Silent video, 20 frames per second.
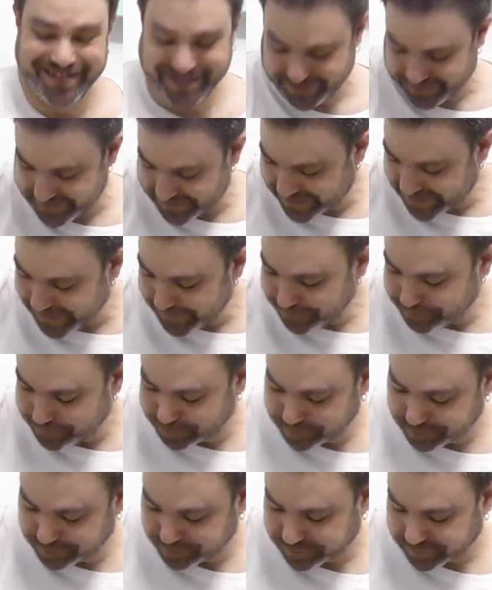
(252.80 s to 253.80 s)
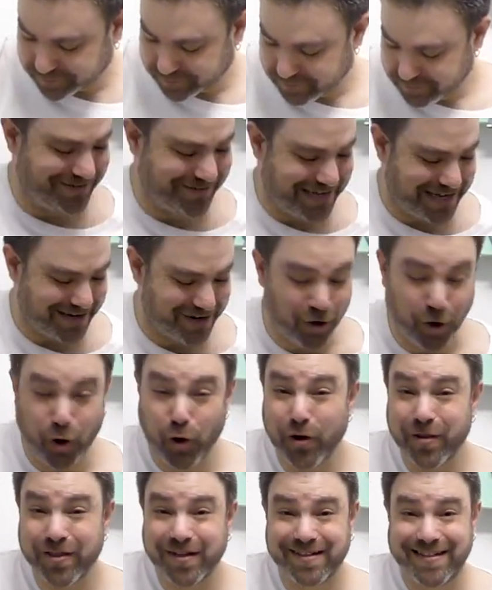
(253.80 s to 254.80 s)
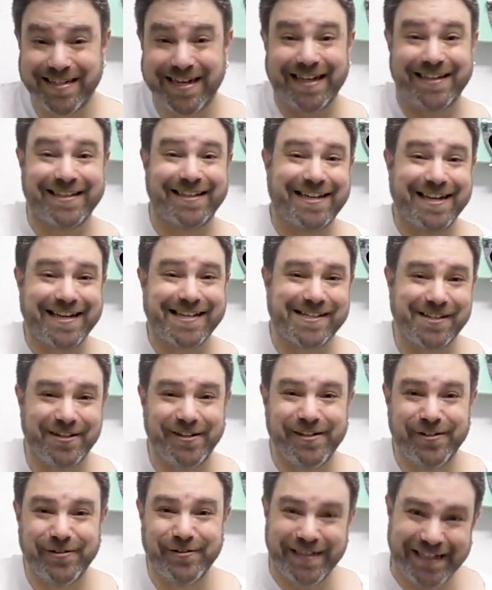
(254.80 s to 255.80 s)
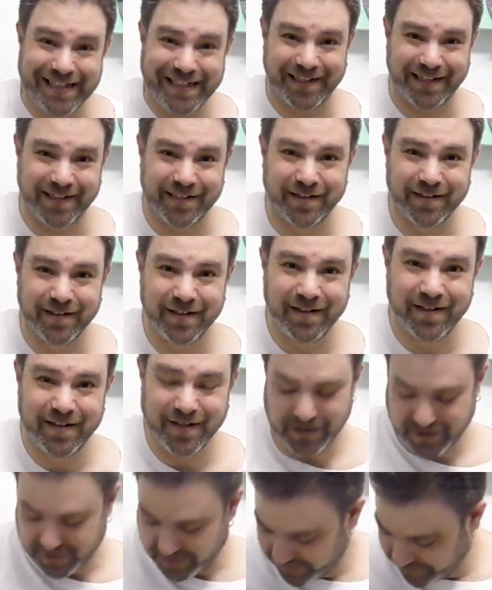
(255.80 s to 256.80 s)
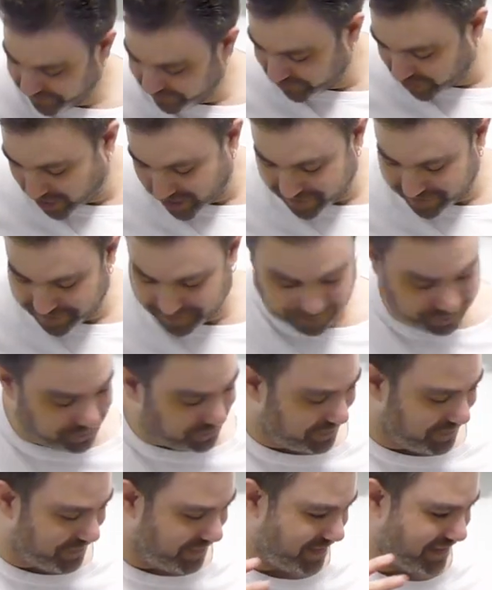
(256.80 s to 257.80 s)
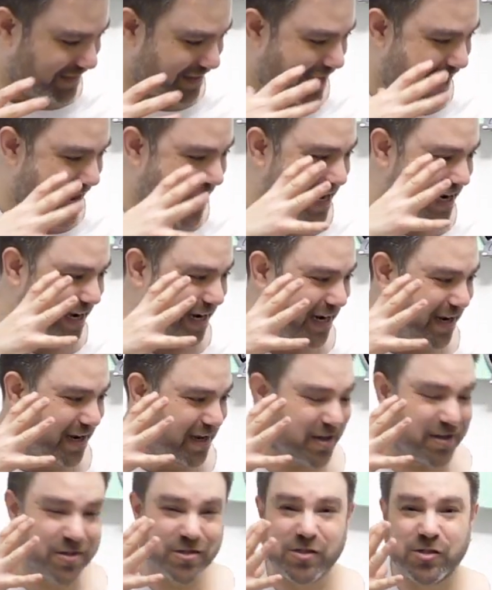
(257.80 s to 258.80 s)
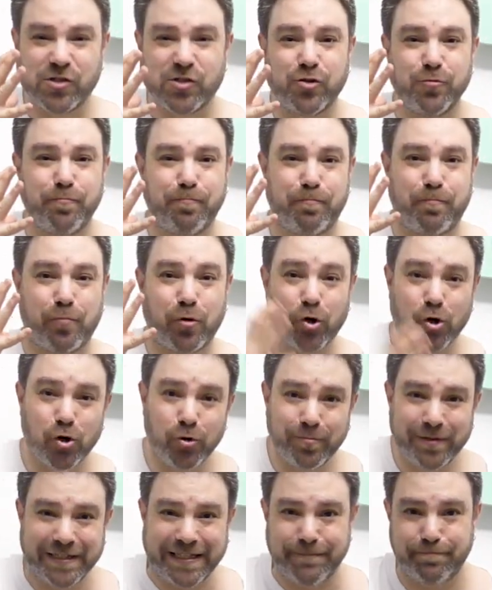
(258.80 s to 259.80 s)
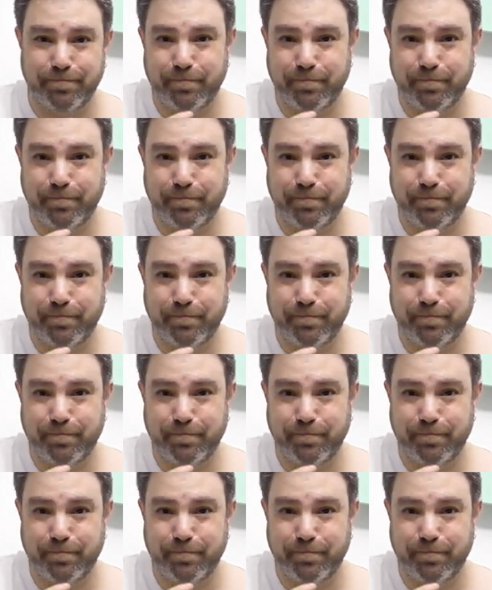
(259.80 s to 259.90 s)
So you see, you get all the Telecaster you need from a superbly